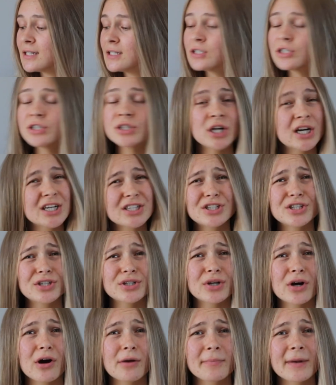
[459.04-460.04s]
Not
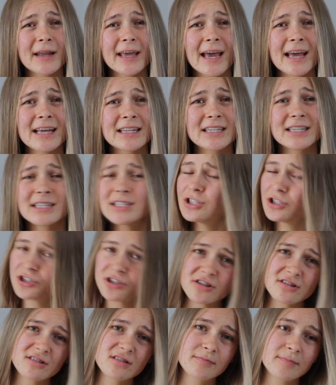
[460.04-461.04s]
too complicated,
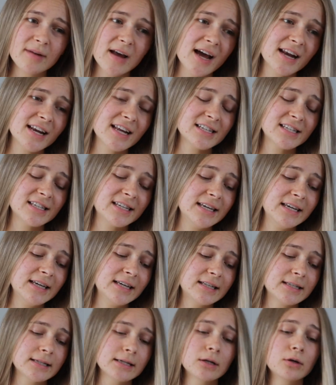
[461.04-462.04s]
just apply less
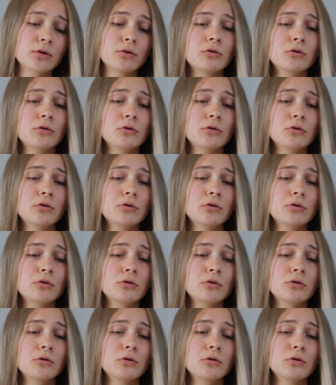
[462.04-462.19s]
heat,